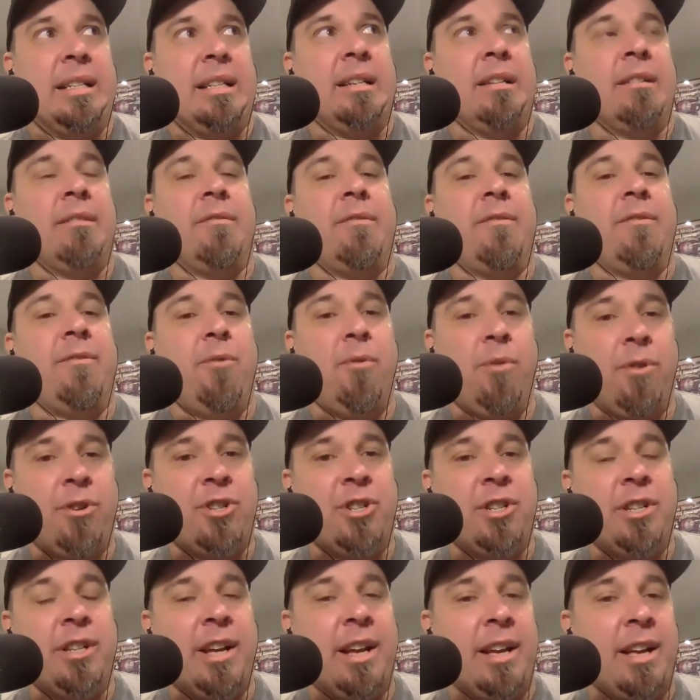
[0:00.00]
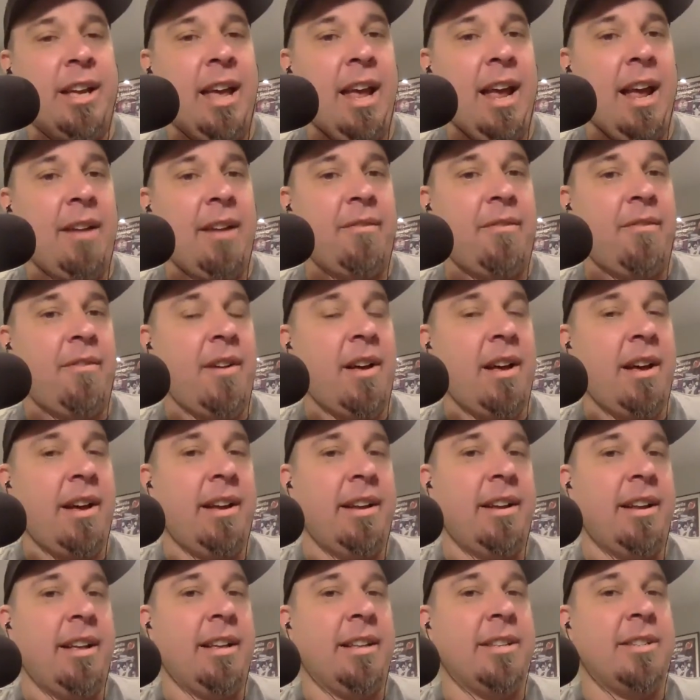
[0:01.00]
unfortunately, I can't
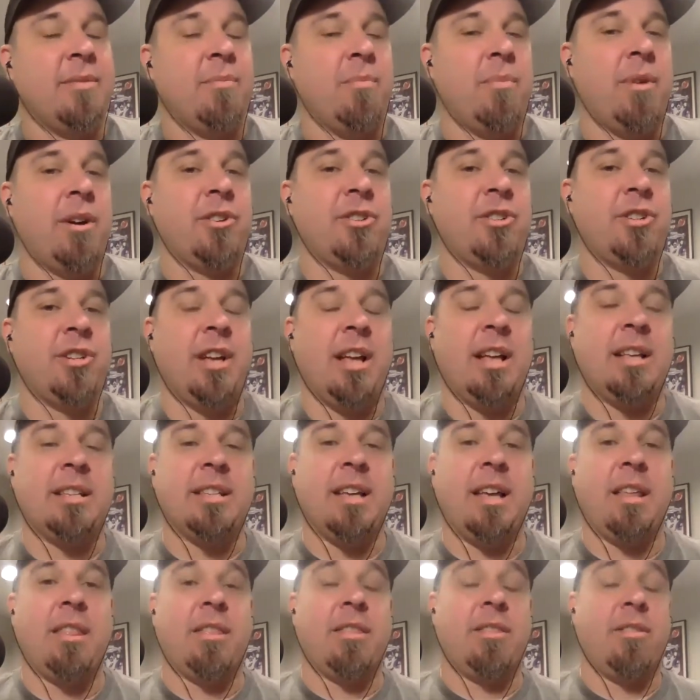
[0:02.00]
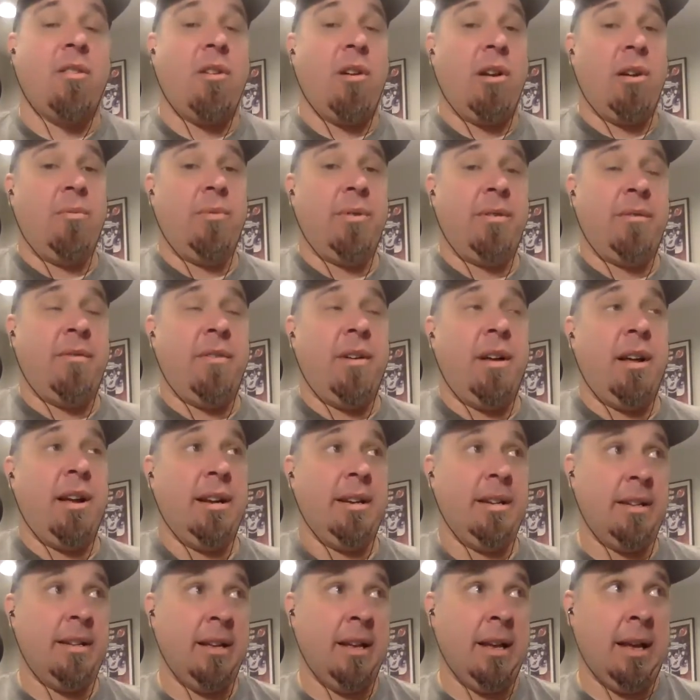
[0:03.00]
find as much as I thought I would
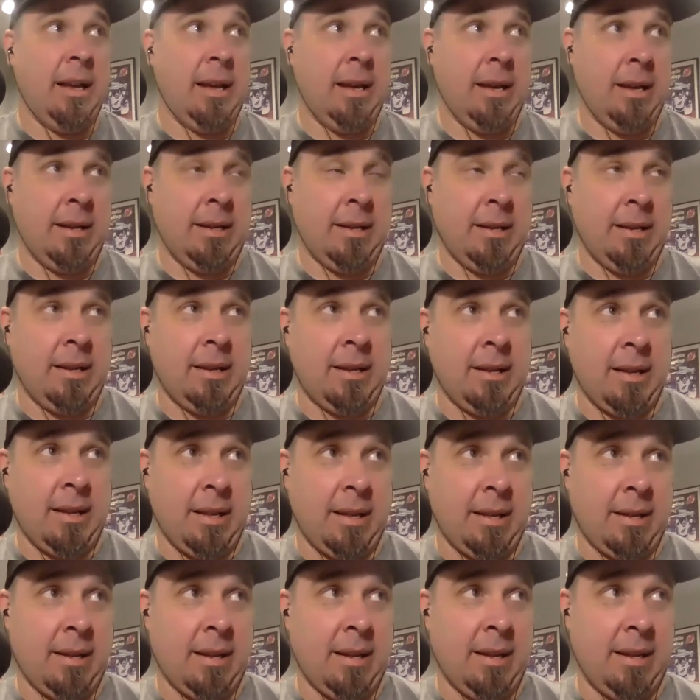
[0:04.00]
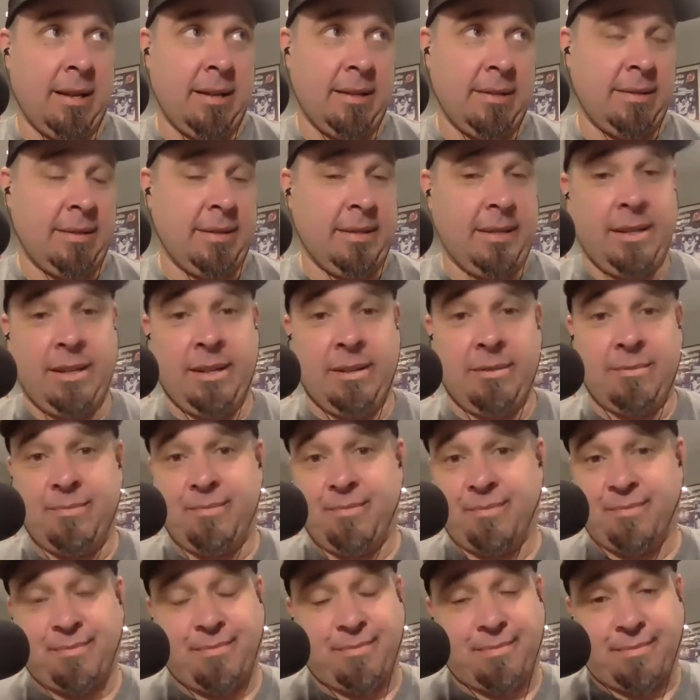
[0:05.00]
find. Uh, you know,
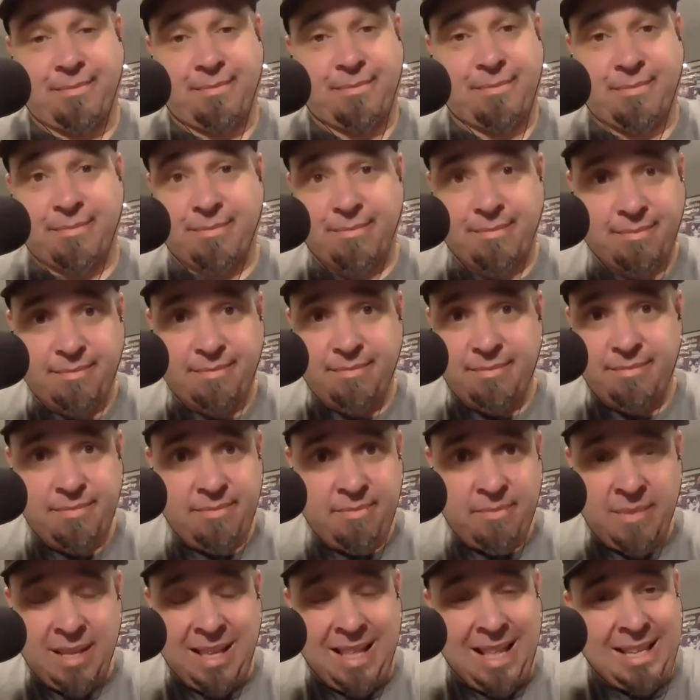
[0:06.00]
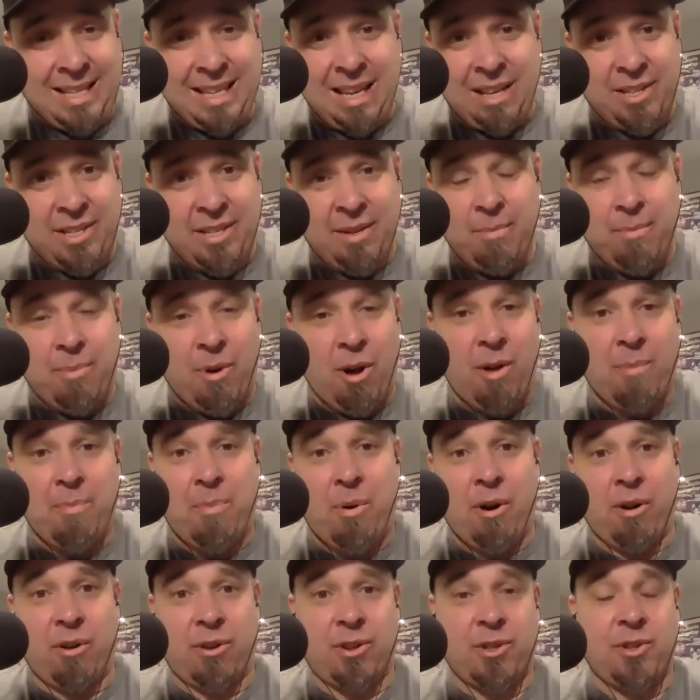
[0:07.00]
that's how some
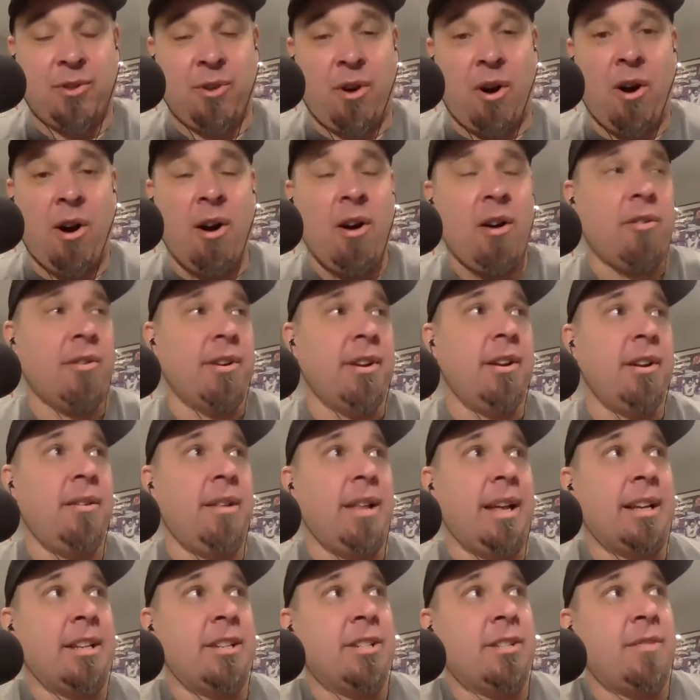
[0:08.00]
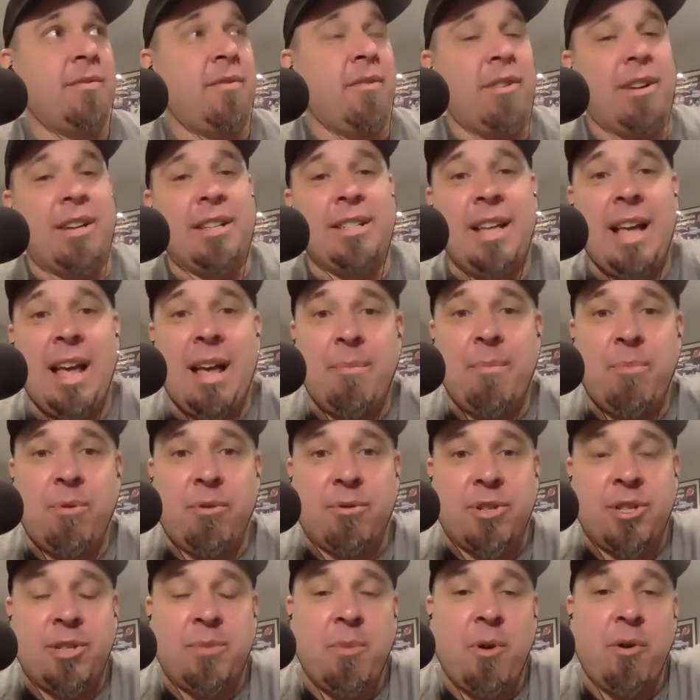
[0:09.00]
ballparks are. You know, like just for
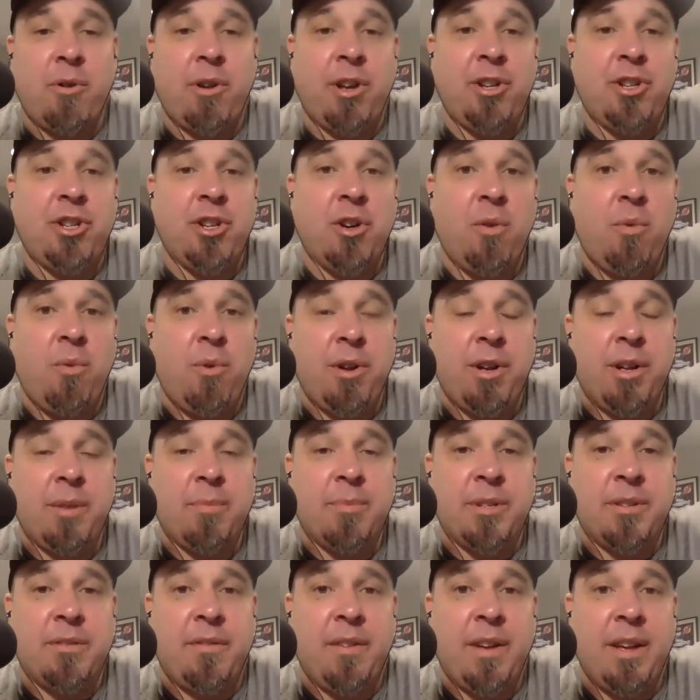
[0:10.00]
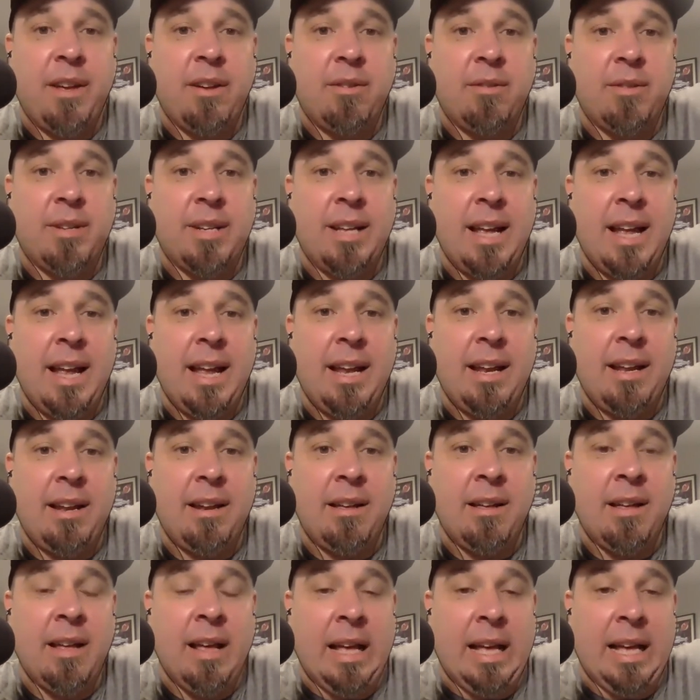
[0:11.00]
example, Smoky Joe Williams Field
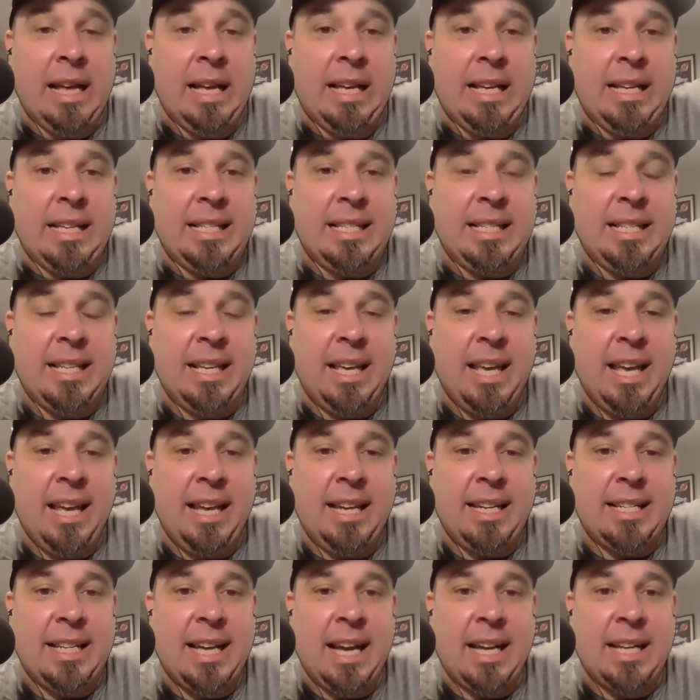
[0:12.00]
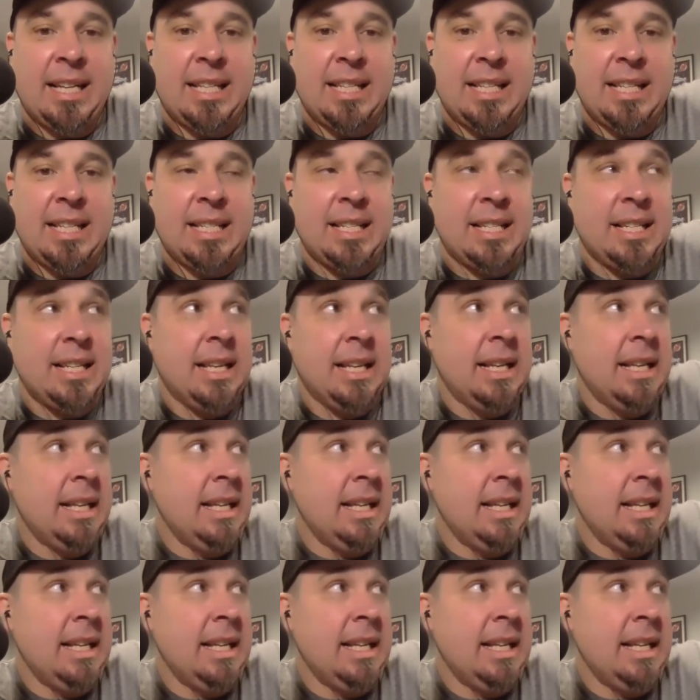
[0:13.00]
in Seguin, Texas